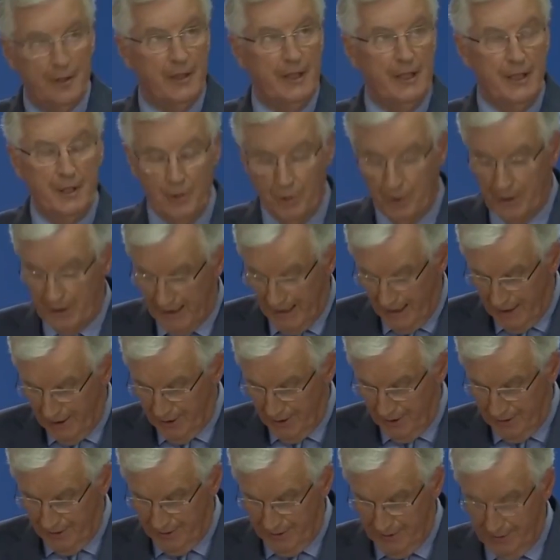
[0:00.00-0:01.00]
The EU
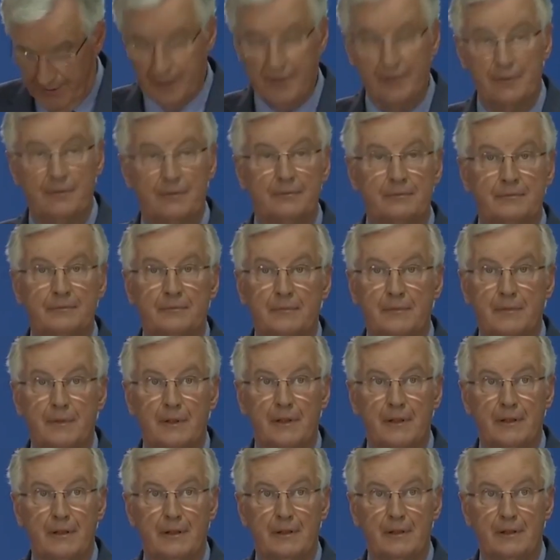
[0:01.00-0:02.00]
cannot
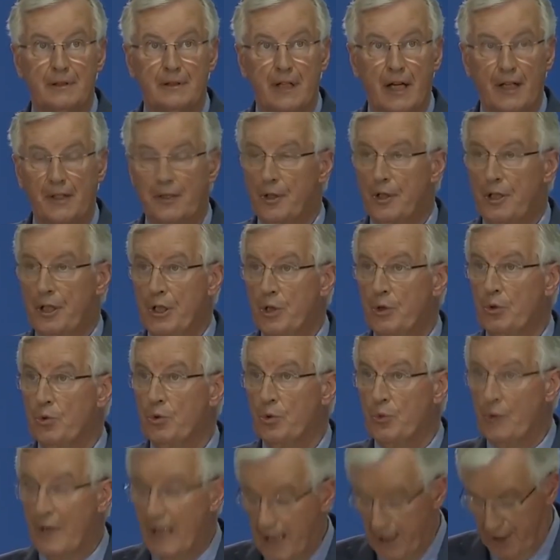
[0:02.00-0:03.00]
and the EU
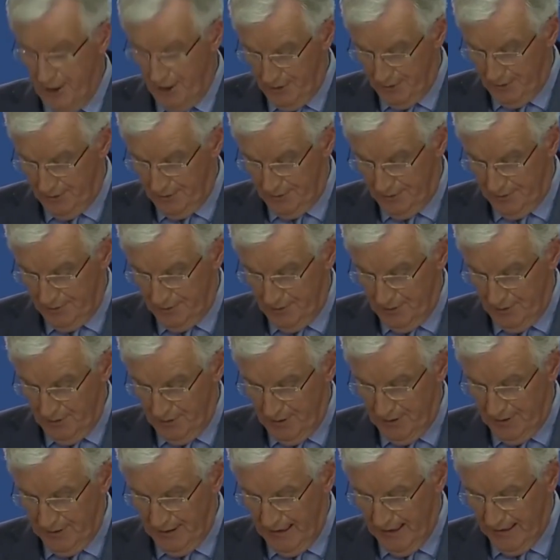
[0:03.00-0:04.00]
will not
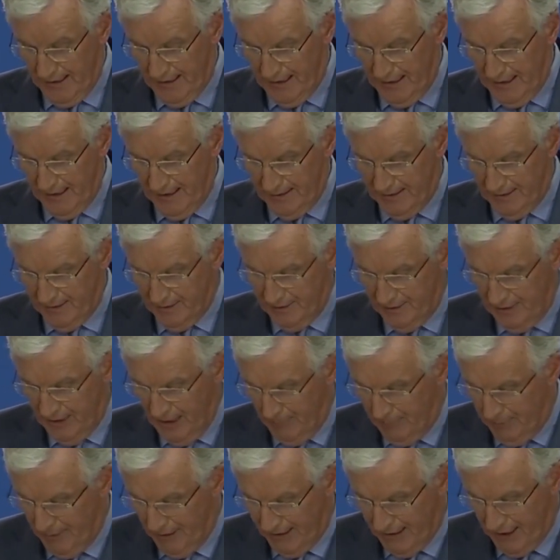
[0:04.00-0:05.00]
delegate the
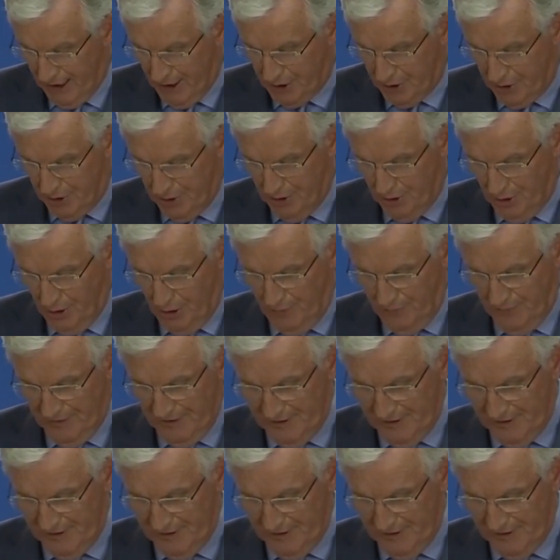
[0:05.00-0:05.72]
application of